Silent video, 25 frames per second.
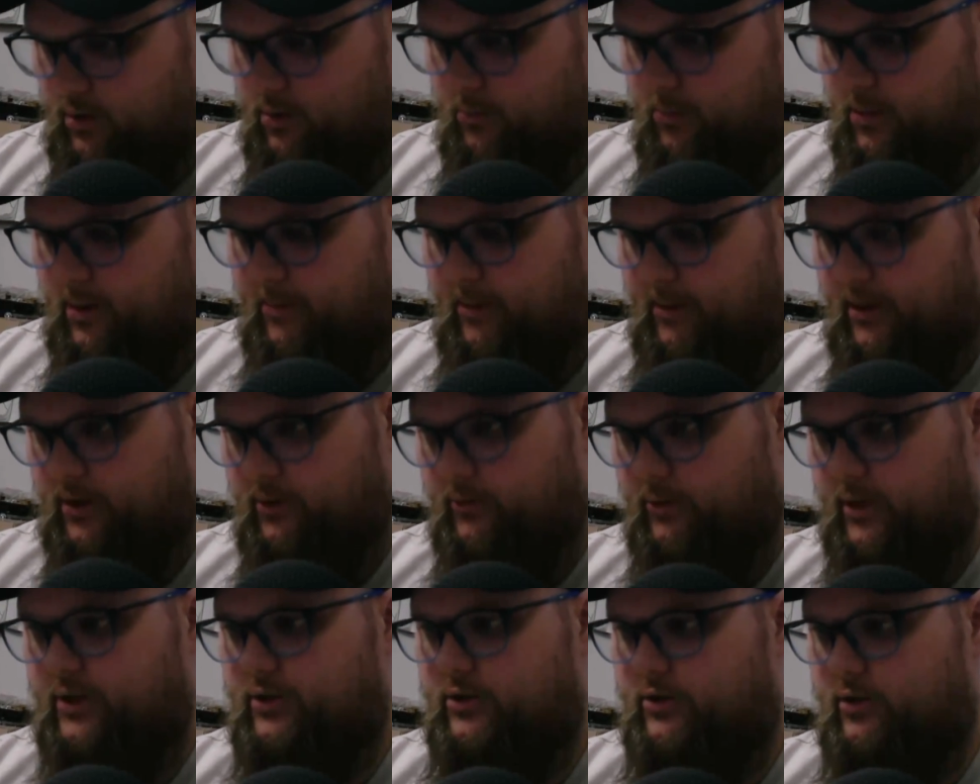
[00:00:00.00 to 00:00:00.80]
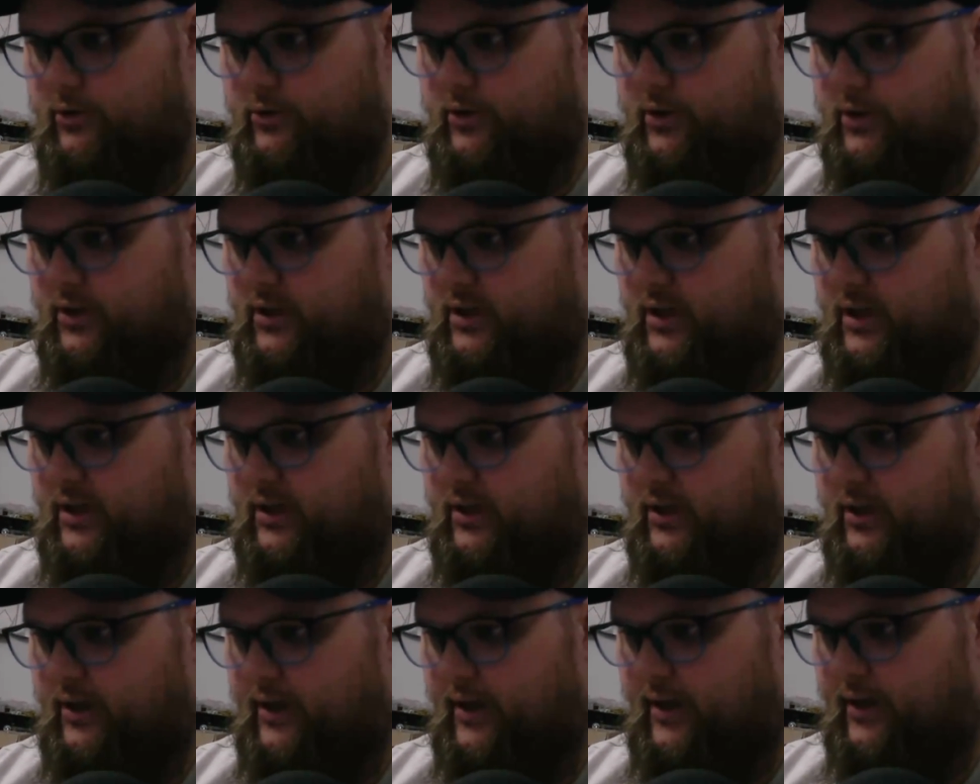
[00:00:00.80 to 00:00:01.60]
bit about the ratios on the
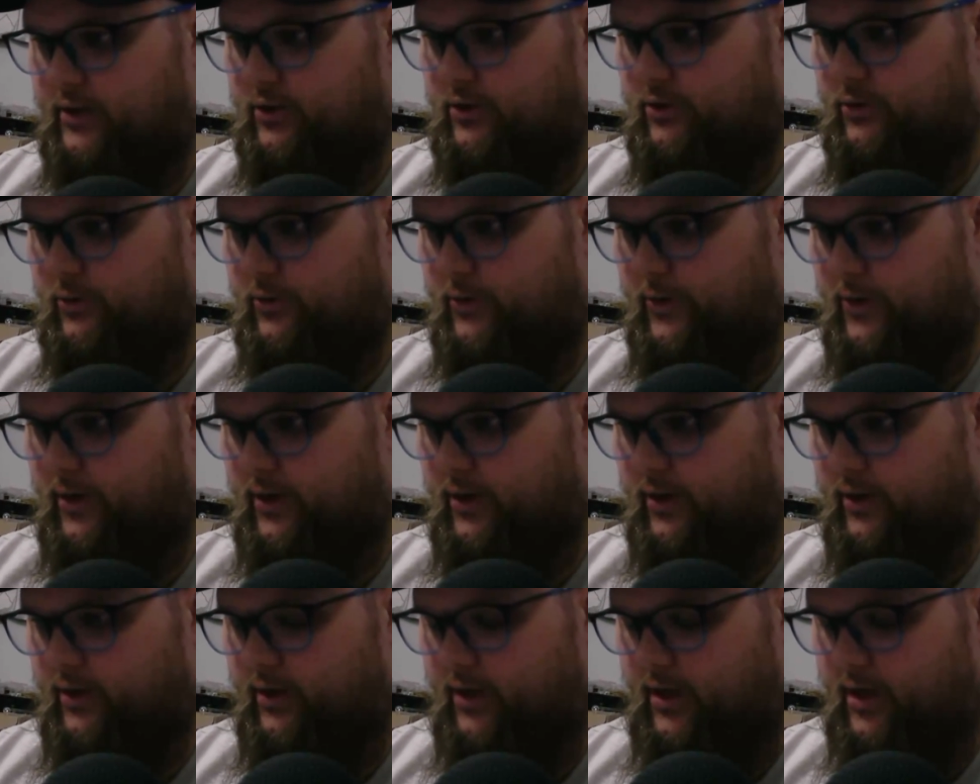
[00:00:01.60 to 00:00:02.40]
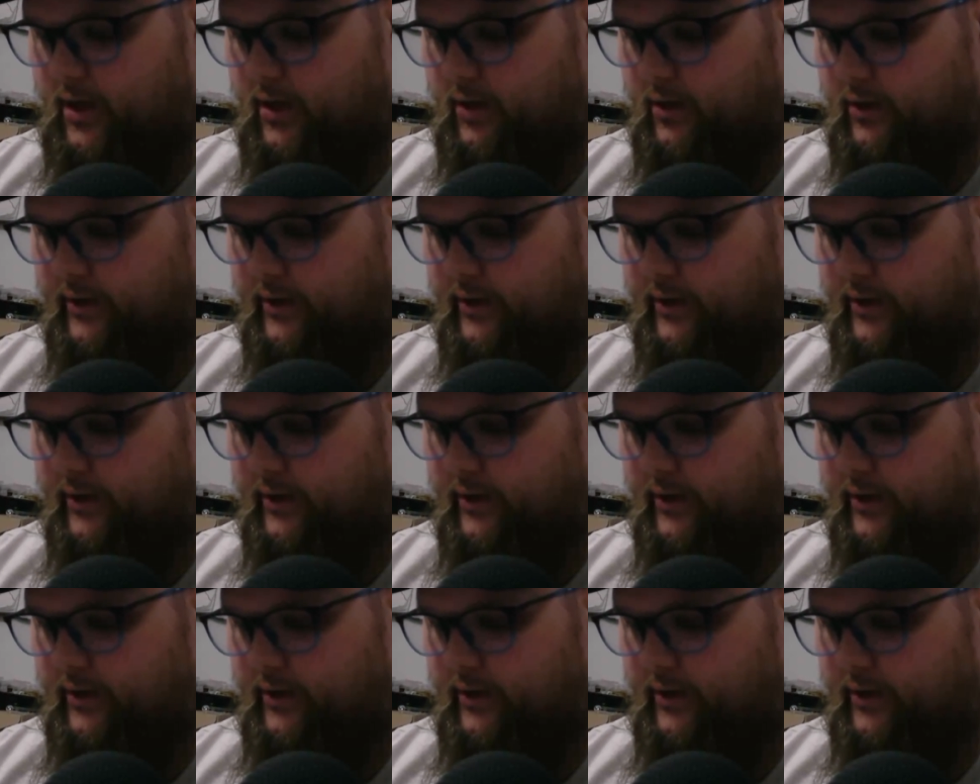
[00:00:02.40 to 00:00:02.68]
deck. I do think that,